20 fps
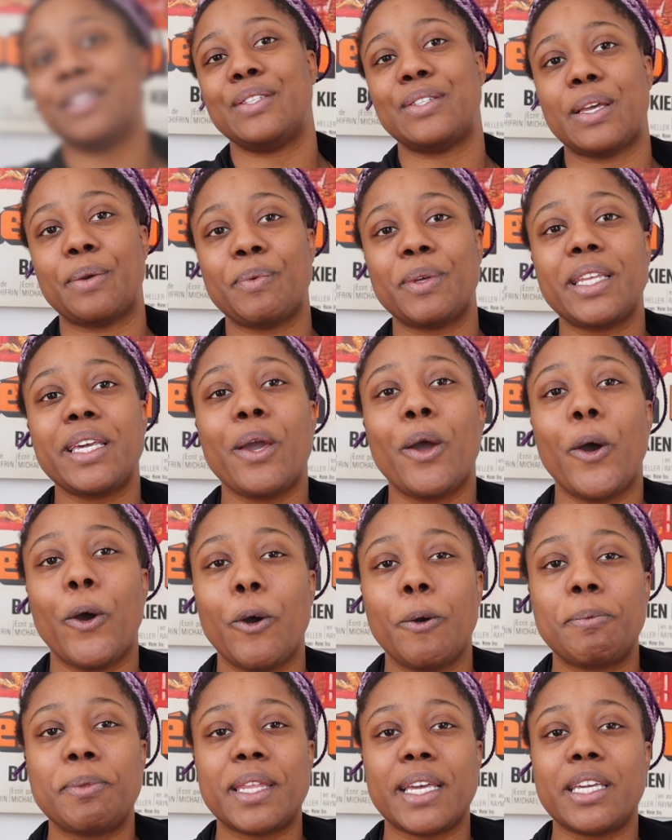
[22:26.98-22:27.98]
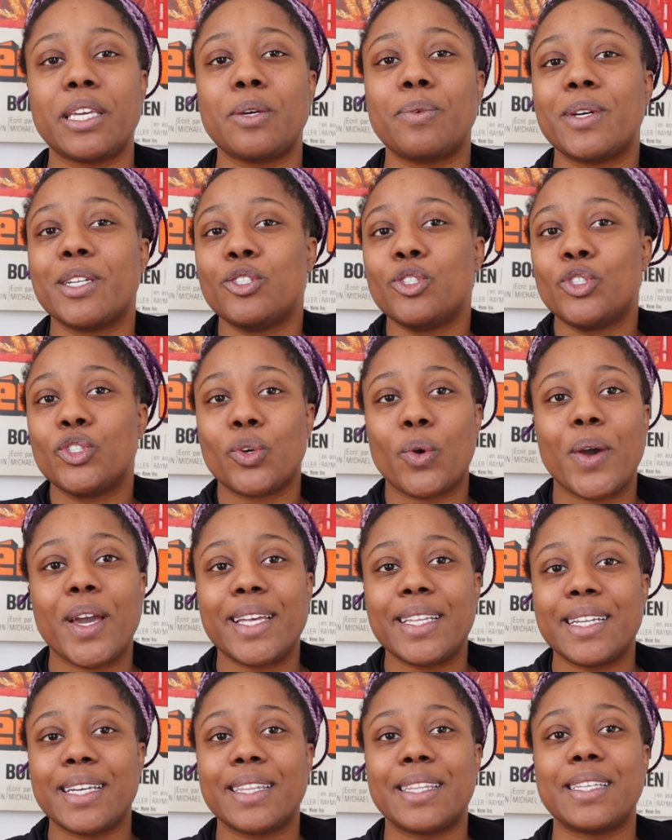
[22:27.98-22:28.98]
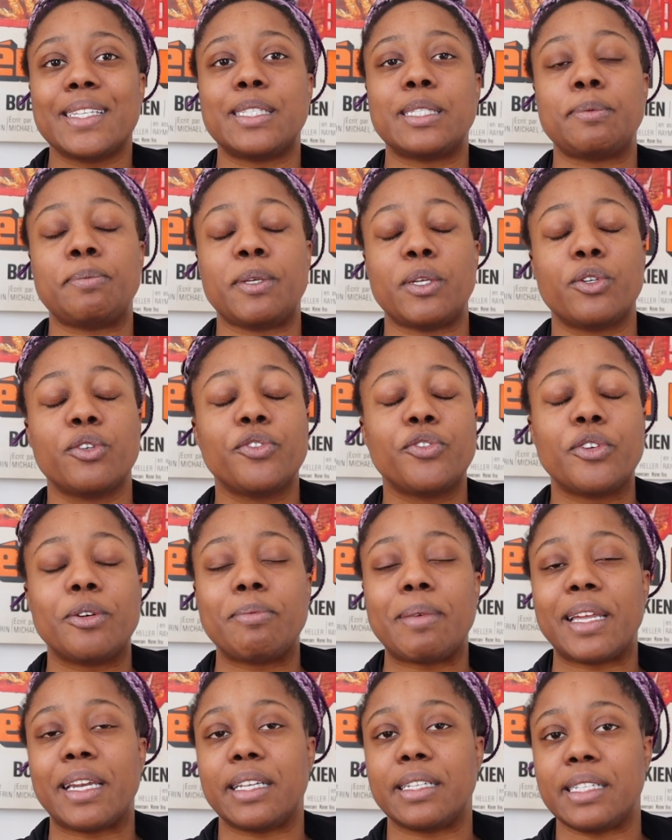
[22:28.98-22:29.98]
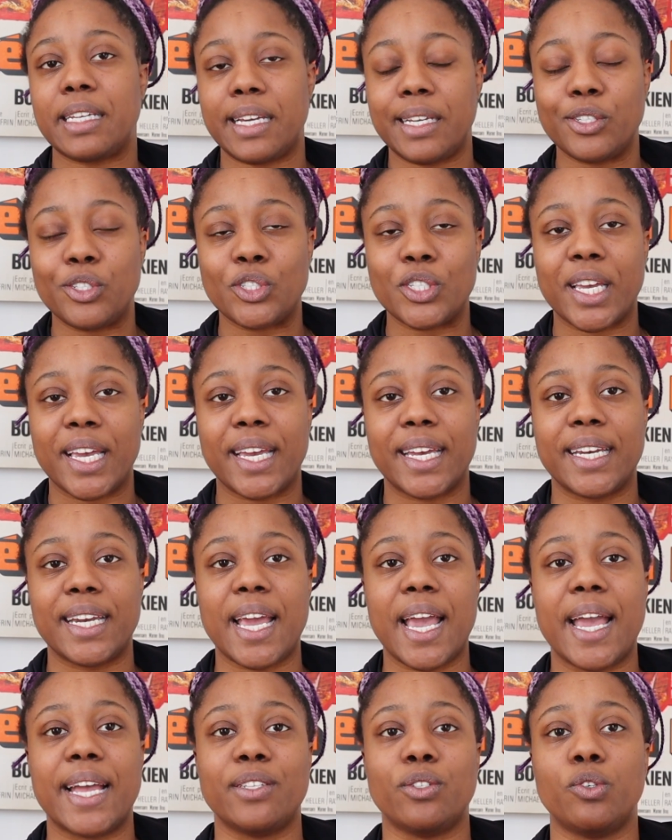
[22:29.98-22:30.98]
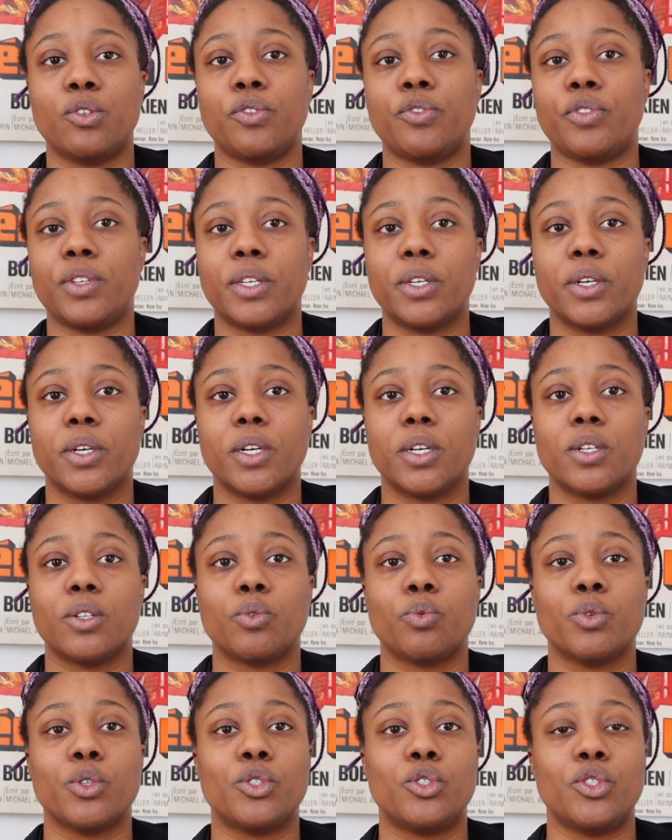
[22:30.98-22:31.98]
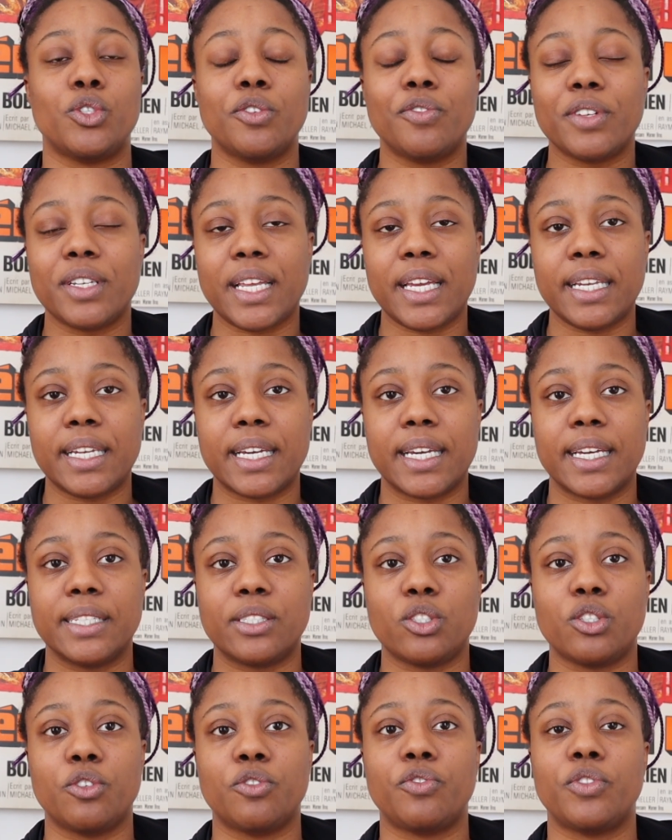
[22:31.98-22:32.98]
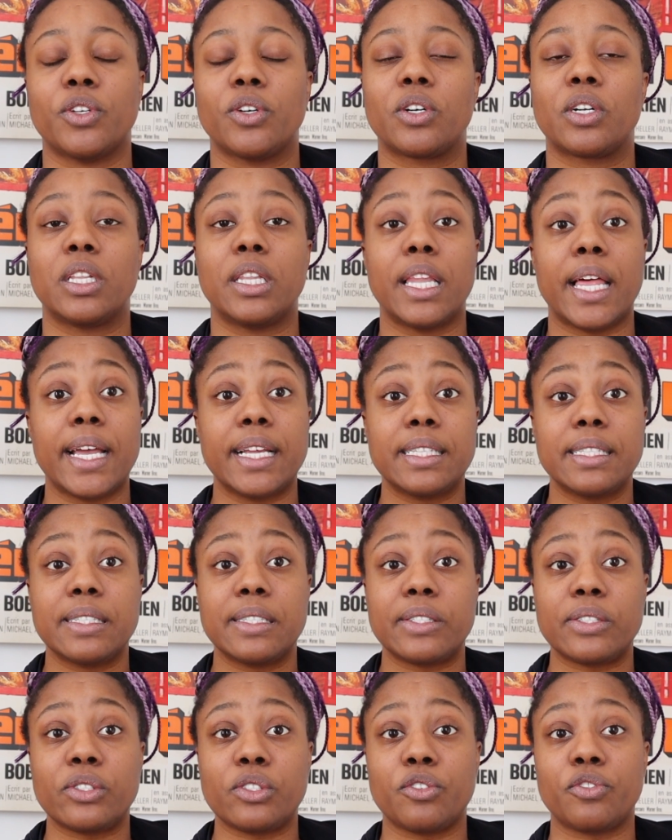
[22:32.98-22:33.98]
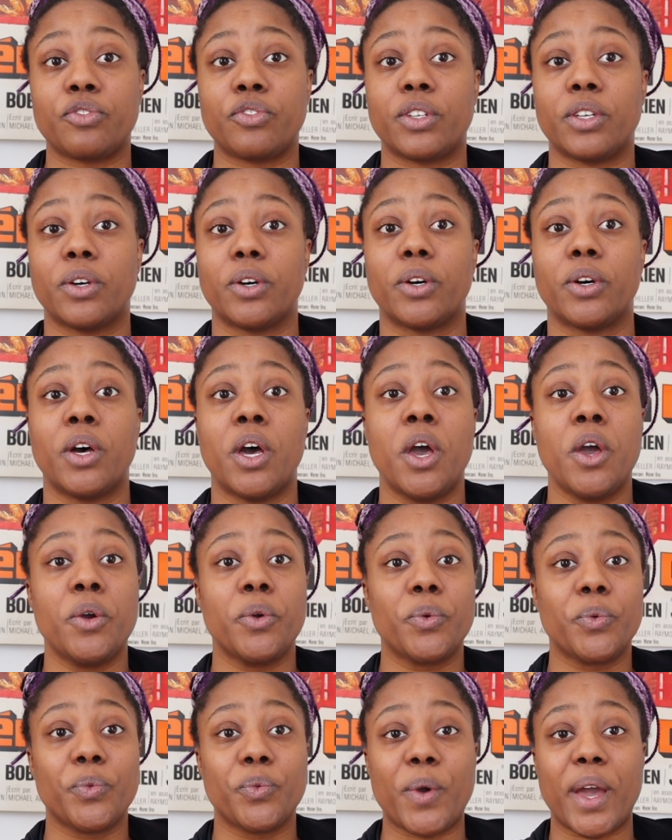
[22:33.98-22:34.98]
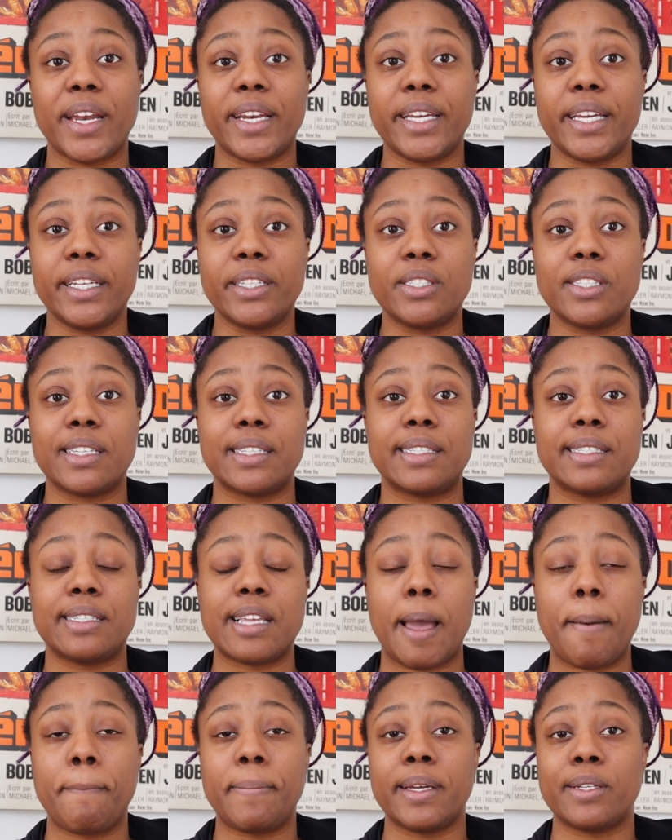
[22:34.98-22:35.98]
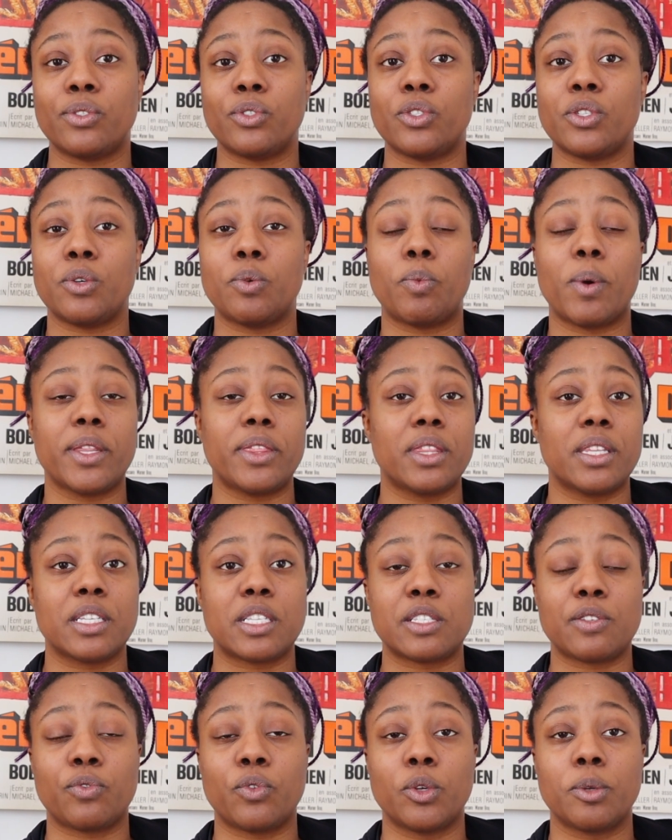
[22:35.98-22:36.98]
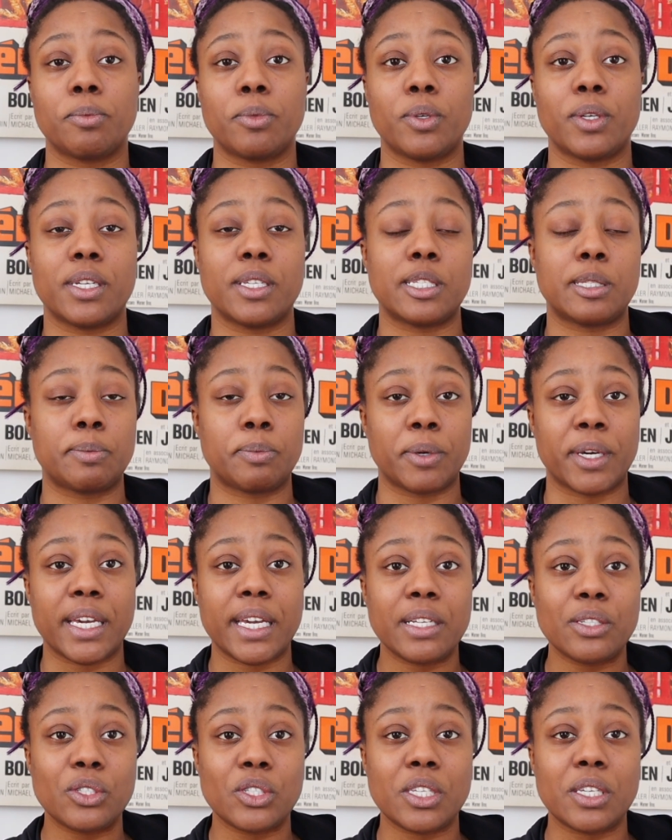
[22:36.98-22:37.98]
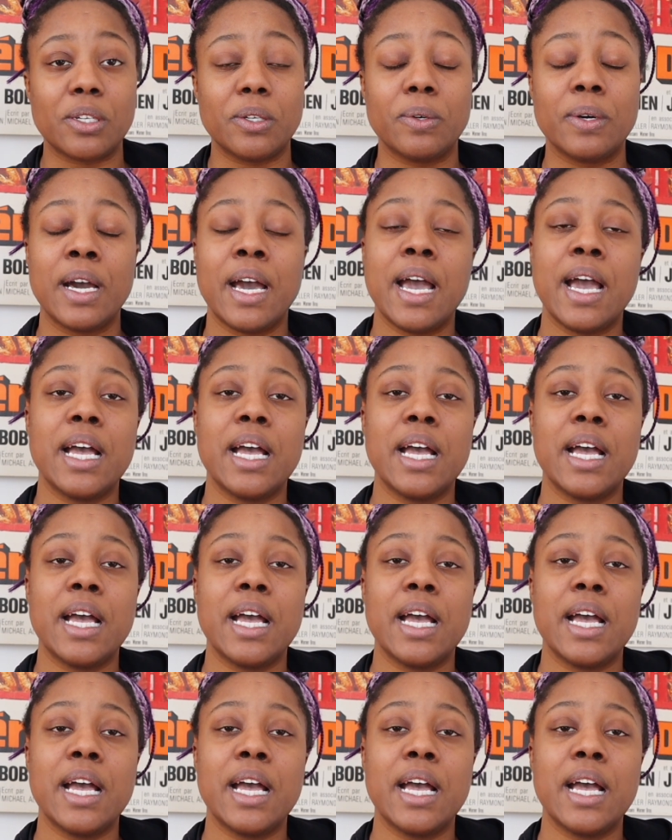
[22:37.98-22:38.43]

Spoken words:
So I really hope that you enjoyed this beautiful meditation and you feel rejuvenated, you feel cleansed, you feel ready to step into what this full moon is bringing to you.